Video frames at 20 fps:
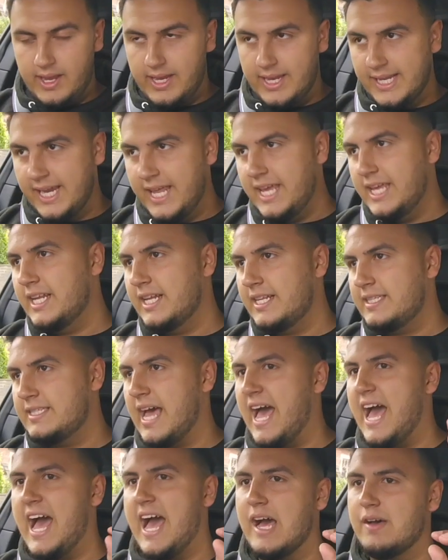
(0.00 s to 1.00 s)
needed
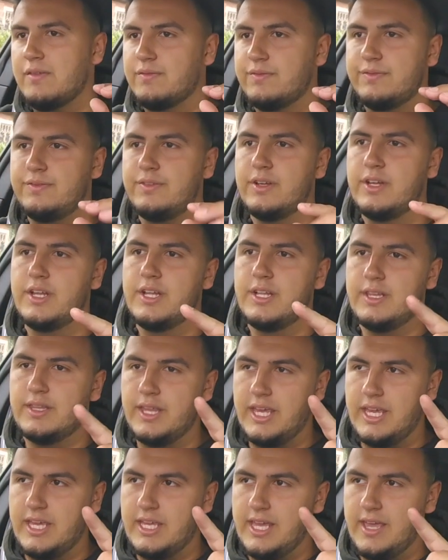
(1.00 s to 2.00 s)
to have
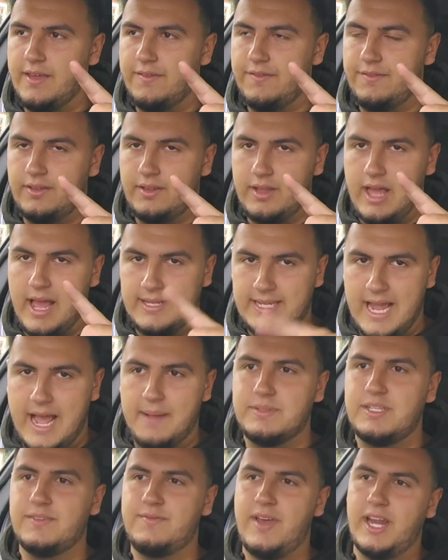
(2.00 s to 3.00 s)
the
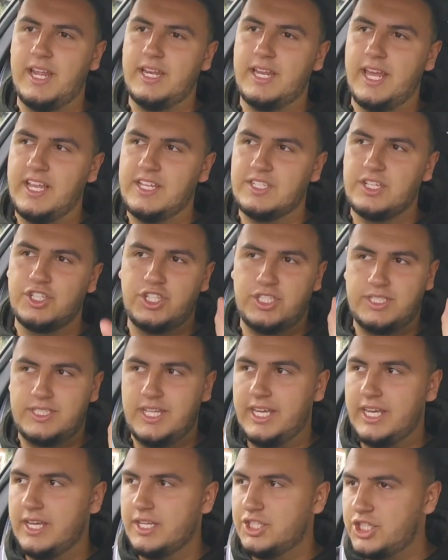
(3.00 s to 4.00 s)
adaptive LEDs. I just
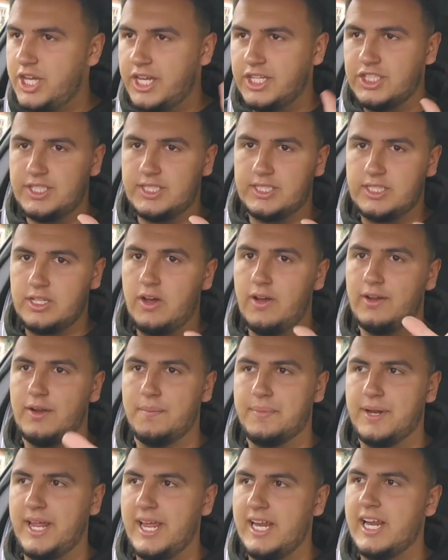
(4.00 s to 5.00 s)
think it changes the car
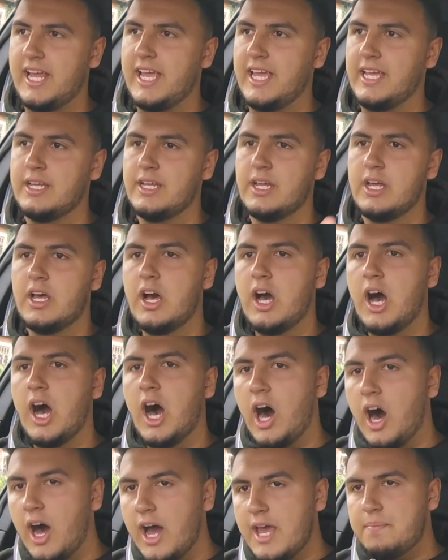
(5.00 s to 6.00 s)
completely.
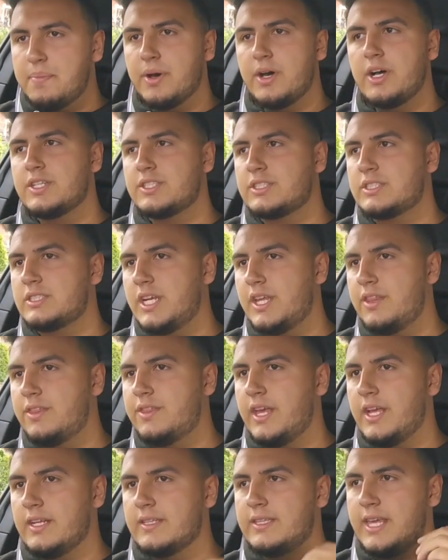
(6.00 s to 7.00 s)
I personally
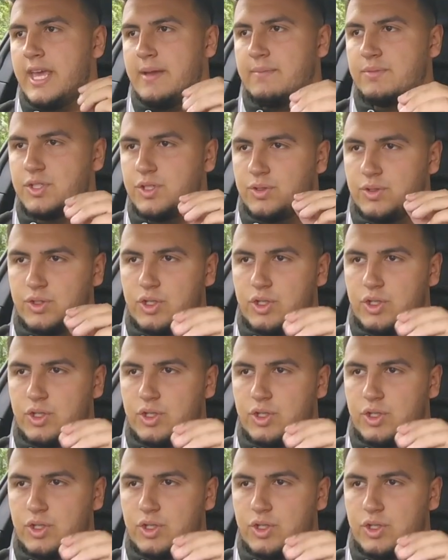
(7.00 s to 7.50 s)
think the M2